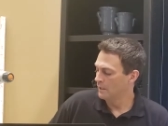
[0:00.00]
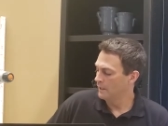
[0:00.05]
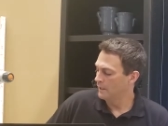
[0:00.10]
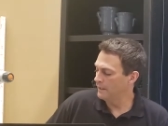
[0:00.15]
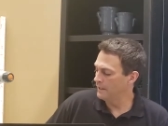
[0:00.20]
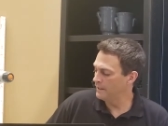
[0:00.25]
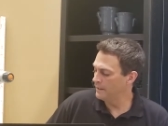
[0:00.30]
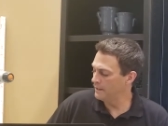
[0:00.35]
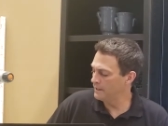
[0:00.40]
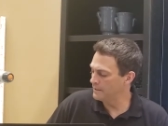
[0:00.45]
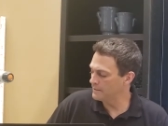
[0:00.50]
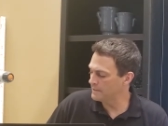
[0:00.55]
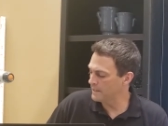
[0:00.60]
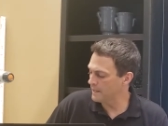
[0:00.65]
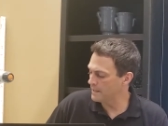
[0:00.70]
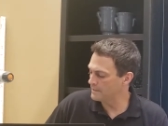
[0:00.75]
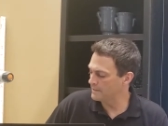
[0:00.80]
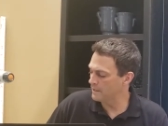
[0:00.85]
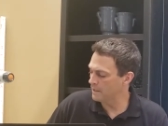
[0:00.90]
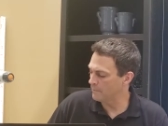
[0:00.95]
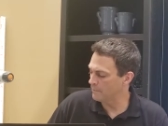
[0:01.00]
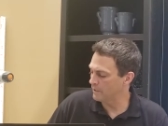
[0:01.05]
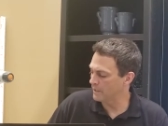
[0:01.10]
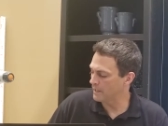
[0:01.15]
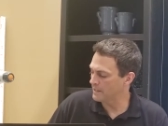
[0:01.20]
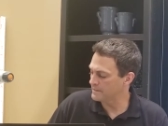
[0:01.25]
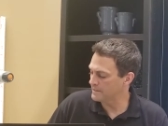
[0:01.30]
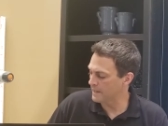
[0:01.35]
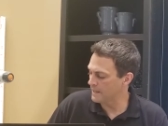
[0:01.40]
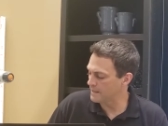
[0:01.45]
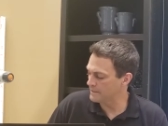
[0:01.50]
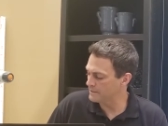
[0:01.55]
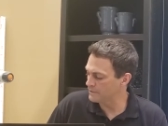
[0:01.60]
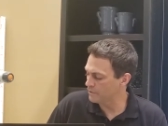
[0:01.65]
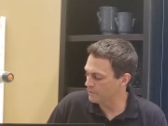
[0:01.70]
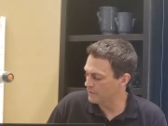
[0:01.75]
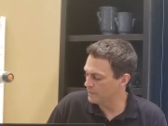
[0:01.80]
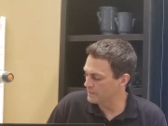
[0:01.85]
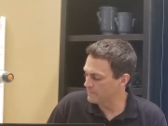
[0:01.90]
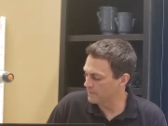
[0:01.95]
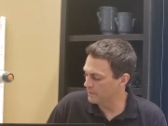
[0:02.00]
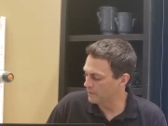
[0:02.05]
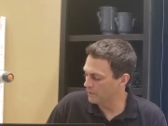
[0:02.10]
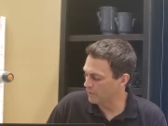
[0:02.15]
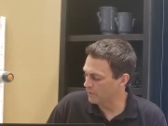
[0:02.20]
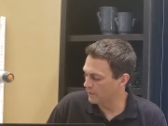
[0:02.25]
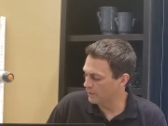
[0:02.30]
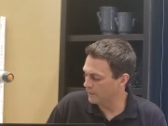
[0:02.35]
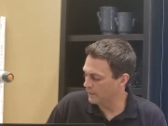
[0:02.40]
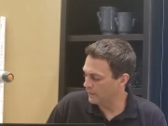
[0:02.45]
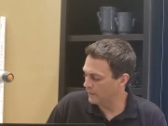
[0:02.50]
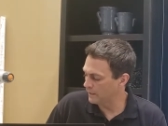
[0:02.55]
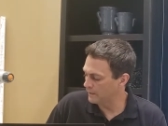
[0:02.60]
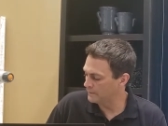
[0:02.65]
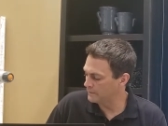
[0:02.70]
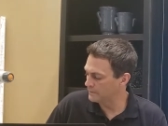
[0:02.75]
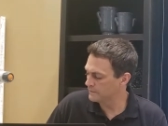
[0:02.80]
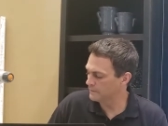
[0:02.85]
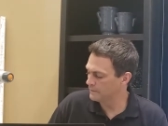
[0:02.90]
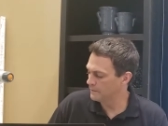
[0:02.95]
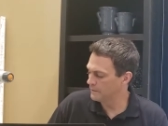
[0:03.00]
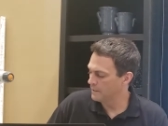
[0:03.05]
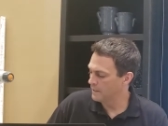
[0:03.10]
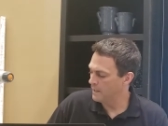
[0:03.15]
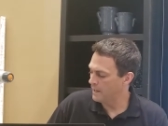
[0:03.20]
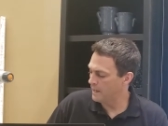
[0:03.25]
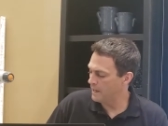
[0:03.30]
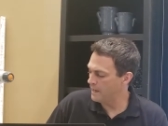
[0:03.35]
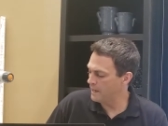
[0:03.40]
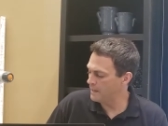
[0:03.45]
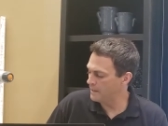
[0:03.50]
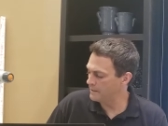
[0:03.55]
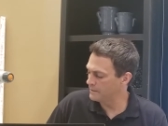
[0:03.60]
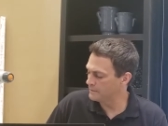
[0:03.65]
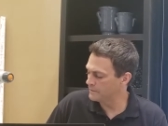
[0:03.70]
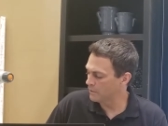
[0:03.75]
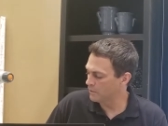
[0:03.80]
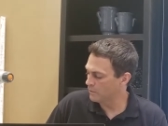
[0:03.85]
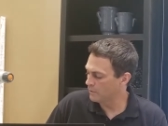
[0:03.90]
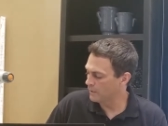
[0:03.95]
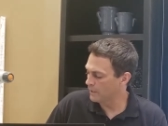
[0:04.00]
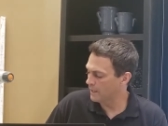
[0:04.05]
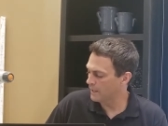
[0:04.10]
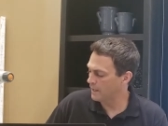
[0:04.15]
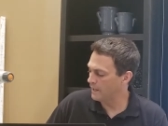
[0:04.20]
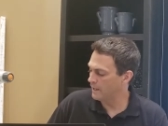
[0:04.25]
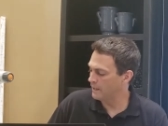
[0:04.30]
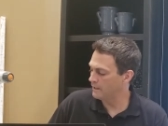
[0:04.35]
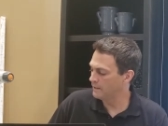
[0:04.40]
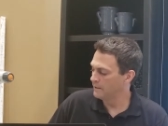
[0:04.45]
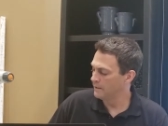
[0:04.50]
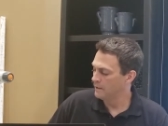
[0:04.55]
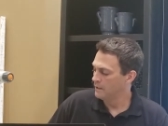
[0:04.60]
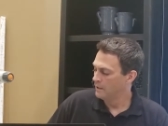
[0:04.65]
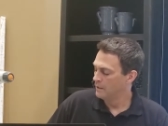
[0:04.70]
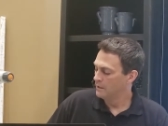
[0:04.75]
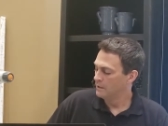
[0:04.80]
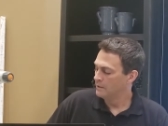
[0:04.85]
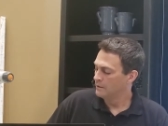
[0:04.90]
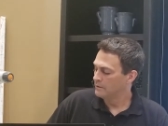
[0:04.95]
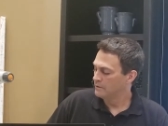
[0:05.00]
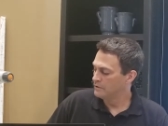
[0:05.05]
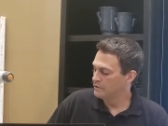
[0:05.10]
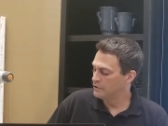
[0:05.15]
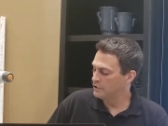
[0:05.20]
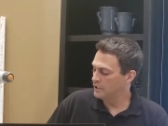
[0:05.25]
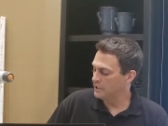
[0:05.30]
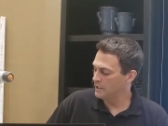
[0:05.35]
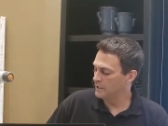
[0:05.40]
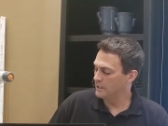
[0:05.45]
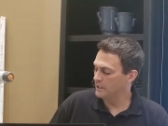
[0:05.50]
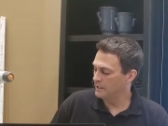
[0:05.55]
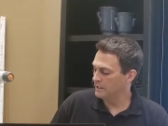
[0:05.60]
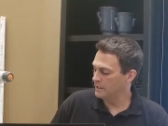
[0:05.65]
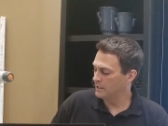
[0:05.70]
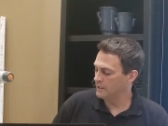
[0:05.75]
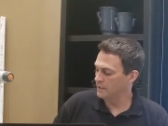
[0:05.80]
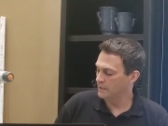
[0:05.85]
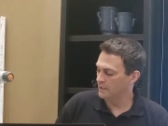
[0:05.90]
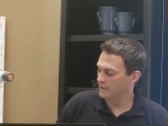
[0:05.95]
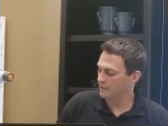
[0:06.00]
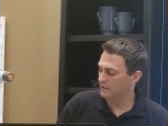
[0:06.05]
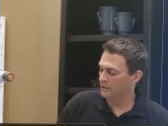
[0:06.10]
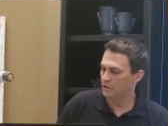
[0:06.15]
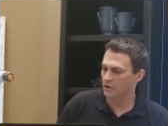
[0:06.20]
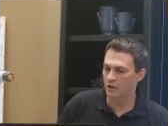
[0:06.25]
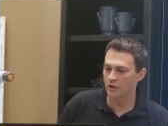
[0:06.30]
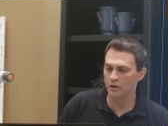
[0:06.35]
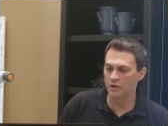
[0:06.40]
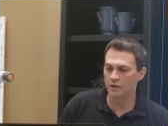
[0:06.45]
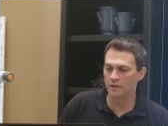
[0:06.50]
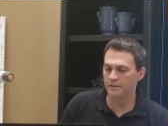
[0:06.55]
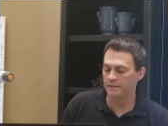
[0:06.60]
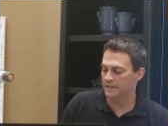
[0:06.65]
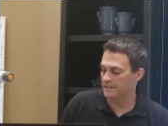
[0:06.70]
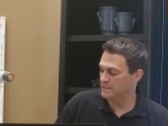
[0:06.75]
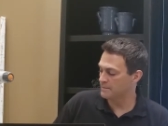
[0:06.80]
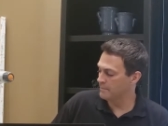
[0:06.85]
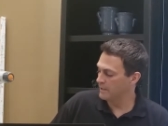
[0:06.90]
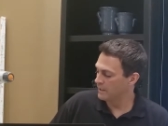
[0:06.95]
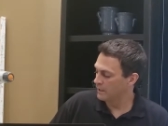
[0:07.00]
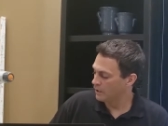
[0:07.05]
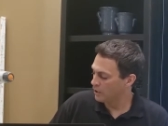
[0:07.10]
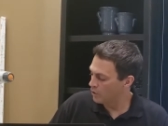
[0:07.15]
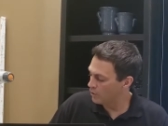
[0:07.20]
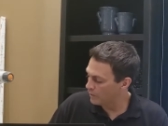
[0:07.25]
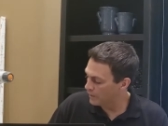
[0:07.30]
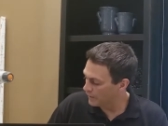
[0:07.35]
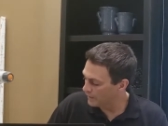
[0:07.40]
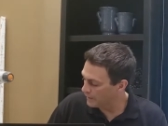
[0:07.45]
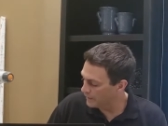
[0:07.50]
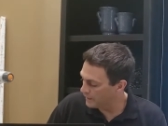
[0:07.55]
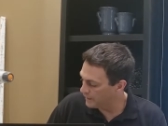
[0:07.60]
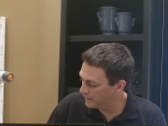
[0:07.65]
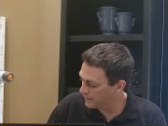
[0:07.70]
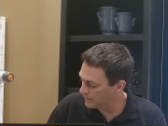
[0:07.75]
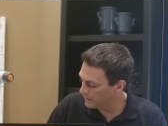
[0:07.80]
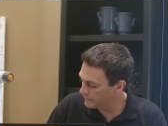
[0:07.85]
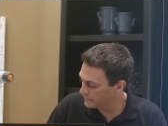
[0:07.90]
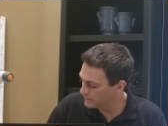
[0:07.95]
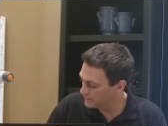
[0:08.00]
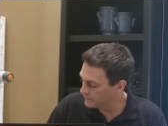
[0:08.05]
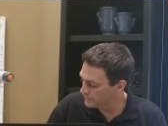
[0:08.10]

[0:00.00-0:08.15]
Is has an uppercase S, so it needs to be lowercase. A is okay. G and good needs to be lowercase.